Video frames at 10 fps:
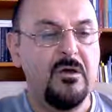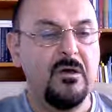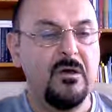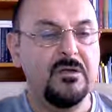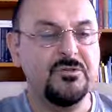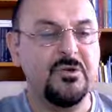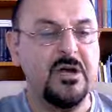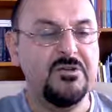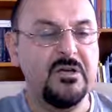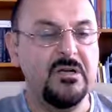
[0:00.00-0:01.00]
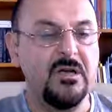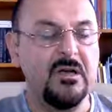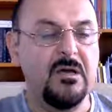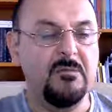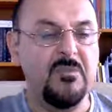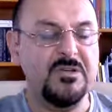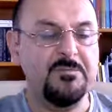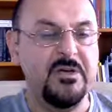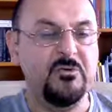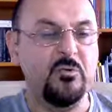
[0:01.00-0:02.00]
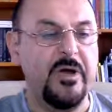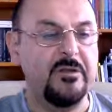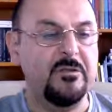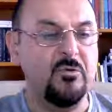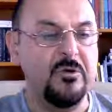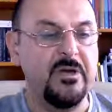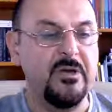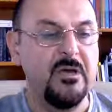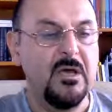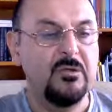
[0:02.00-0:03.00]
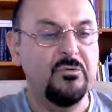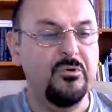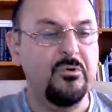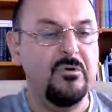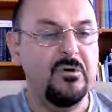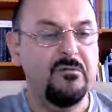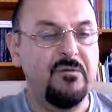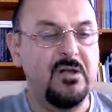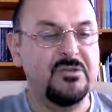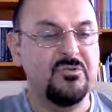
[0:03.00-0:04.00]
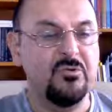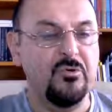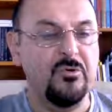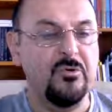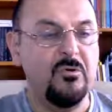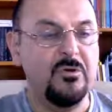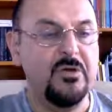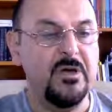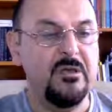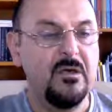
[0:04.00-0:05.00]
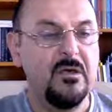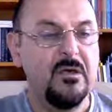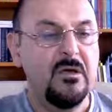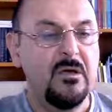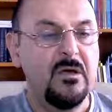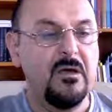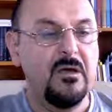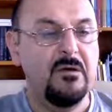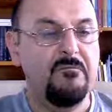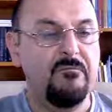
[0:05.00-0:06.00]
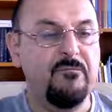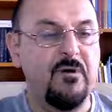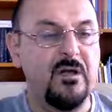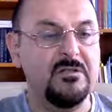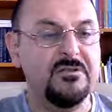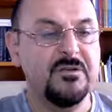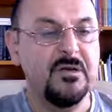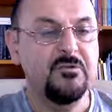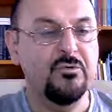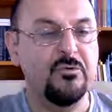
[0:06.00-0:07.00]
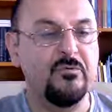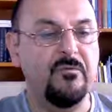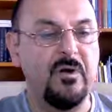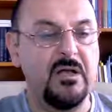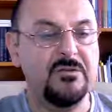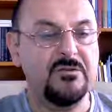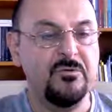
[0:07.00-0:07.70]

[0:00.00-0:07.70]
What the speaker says: Structure must be created. Okay, true, false, true. Okay, false, true, false.